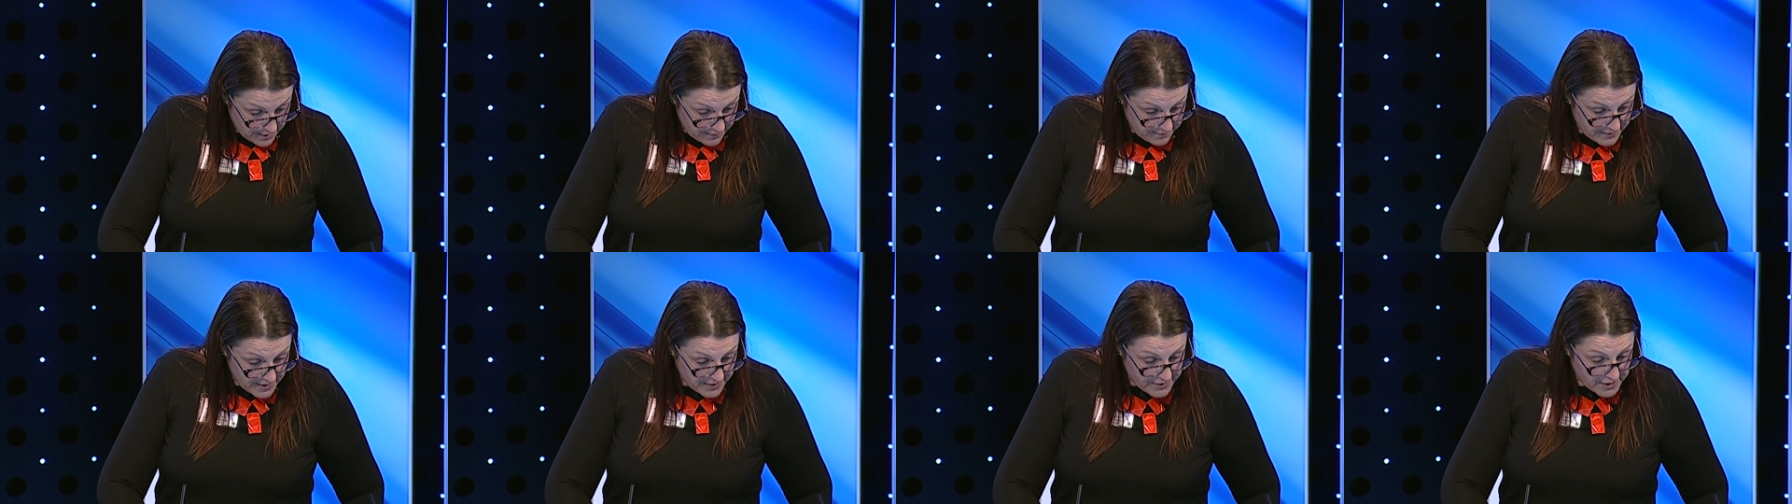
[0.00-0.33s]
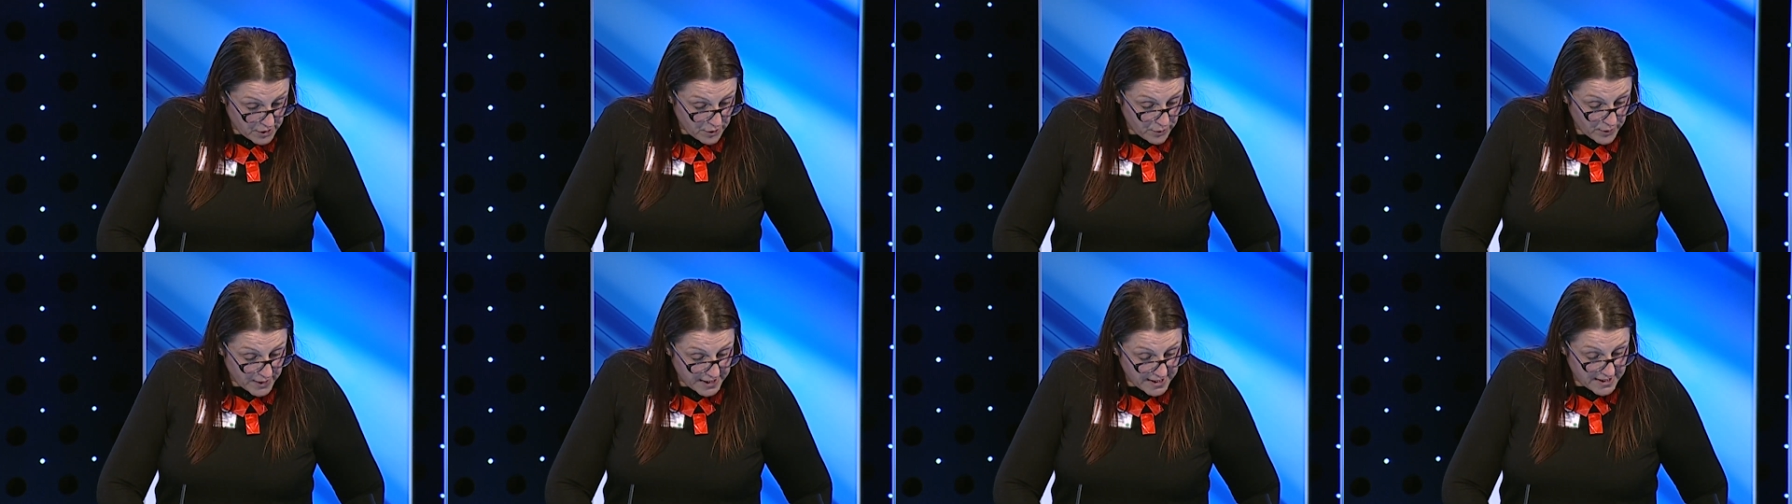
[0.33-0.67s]
Very
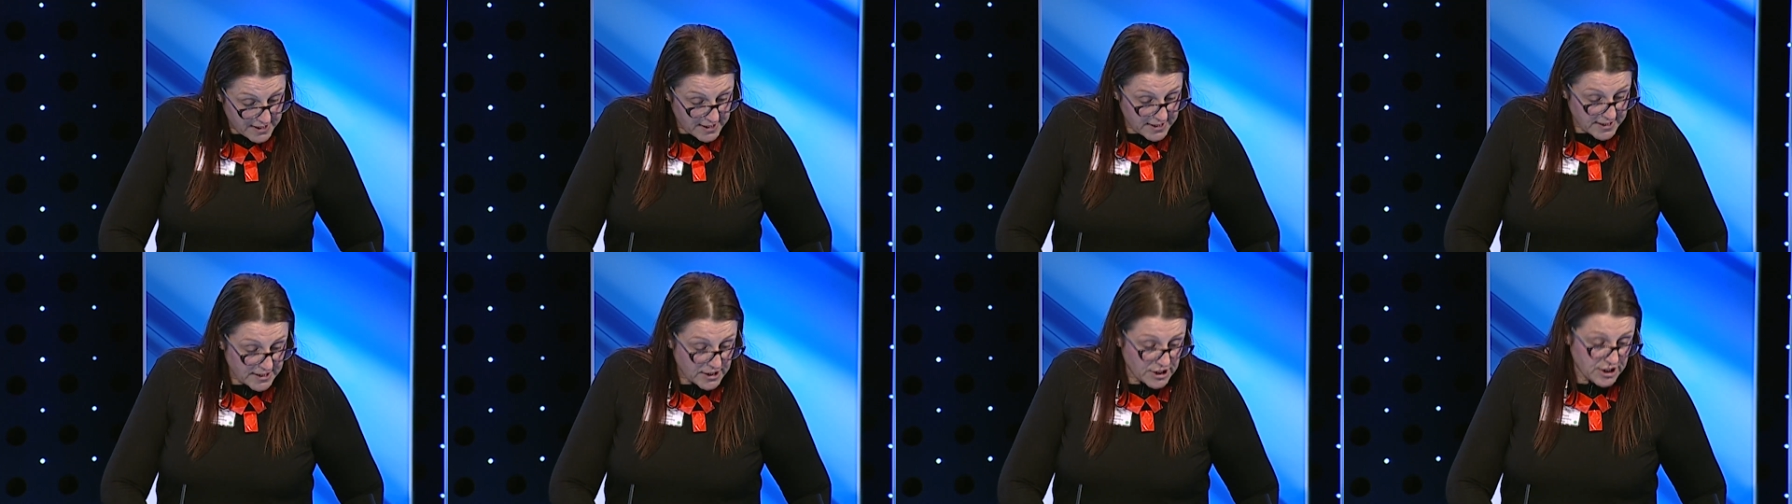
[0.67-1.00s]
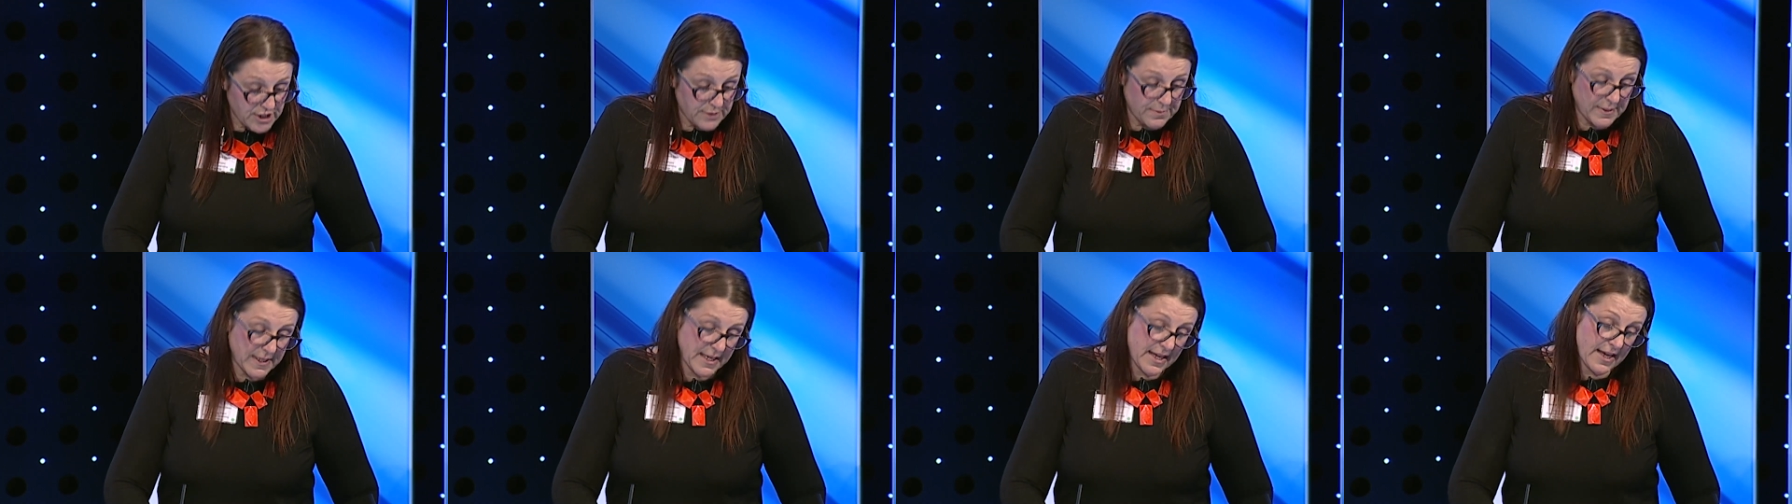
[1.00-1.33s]
quickly,
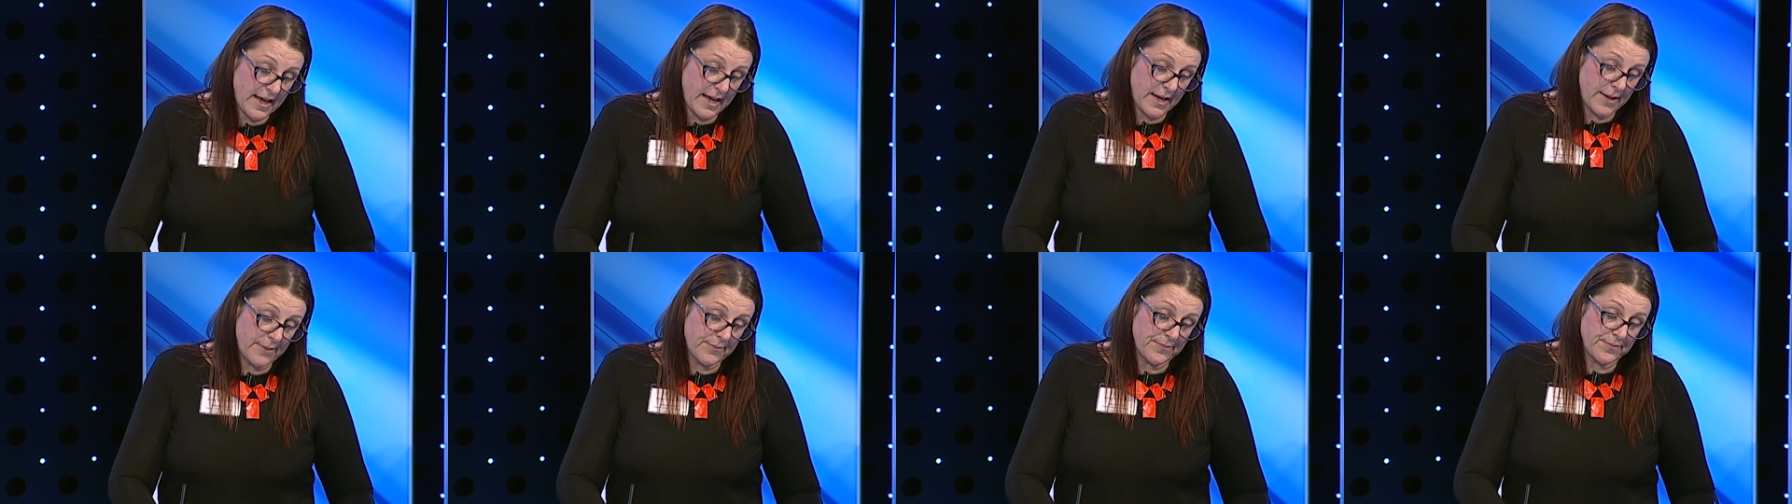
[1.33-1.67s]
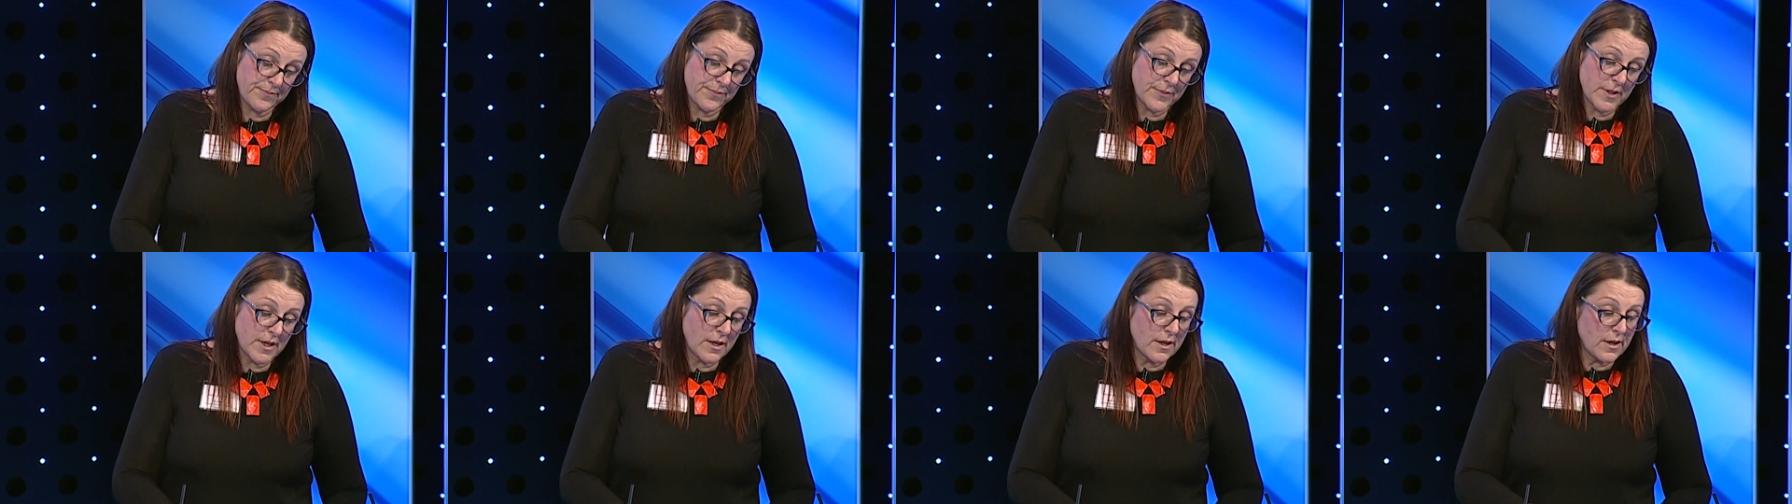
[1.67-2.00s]
she
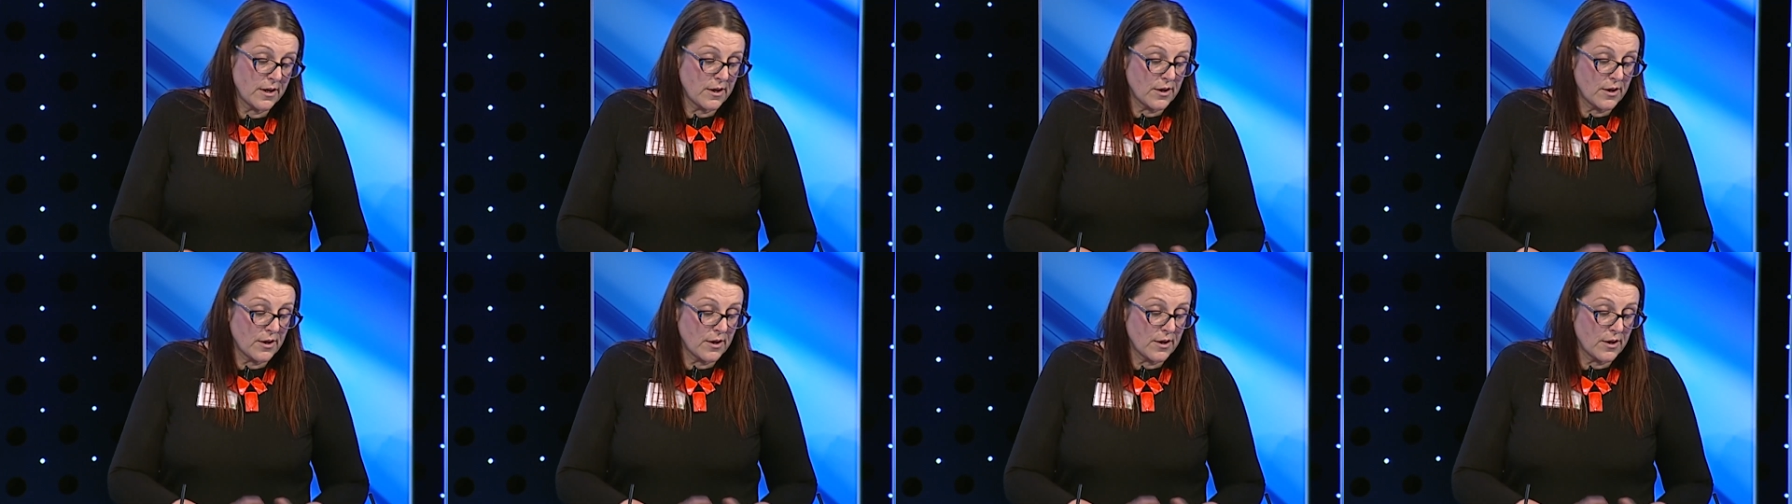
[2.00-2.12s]
became